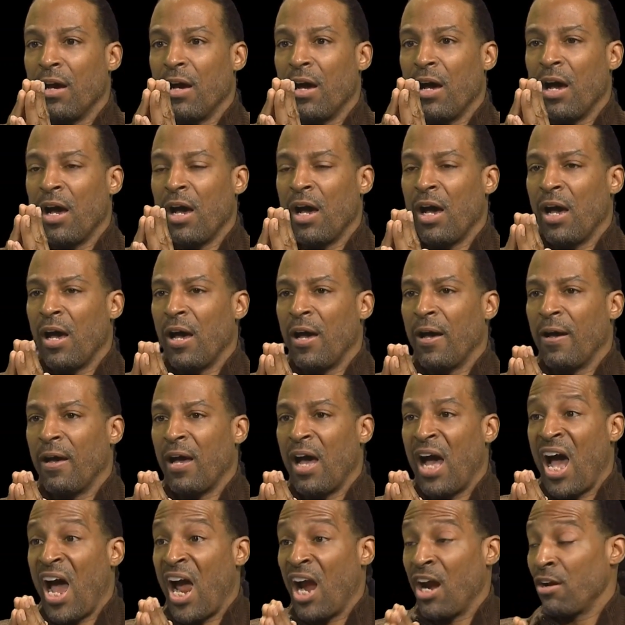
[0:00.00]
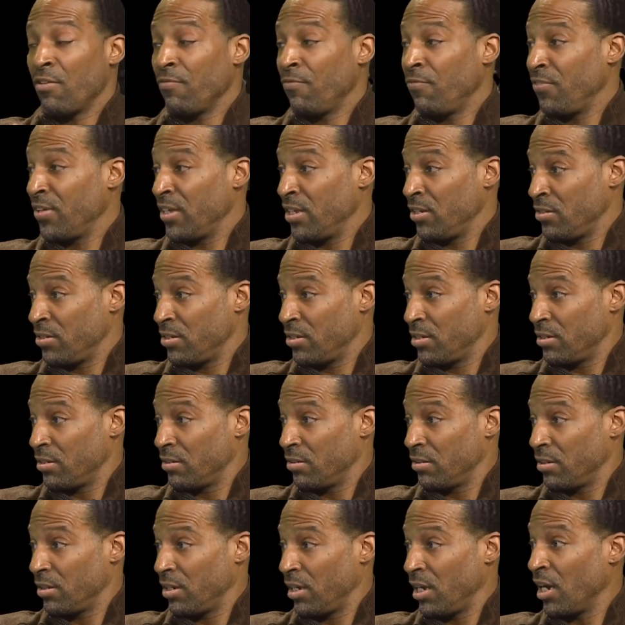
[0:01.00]
Iron Fists
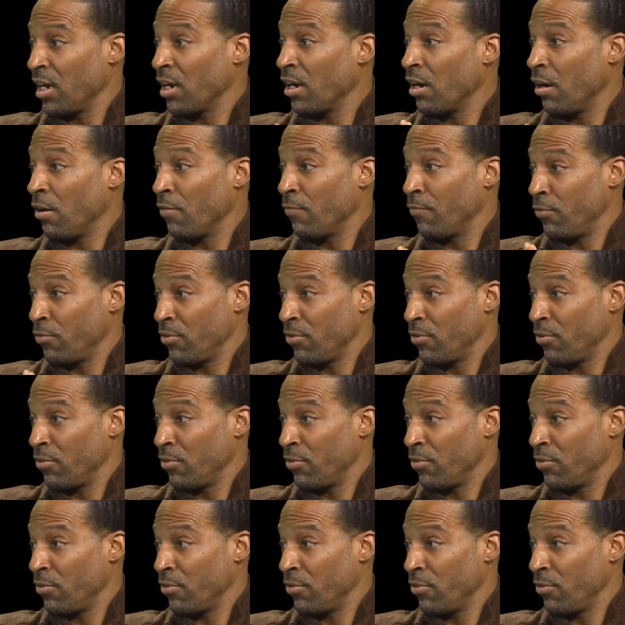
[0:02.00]
and Kung Fu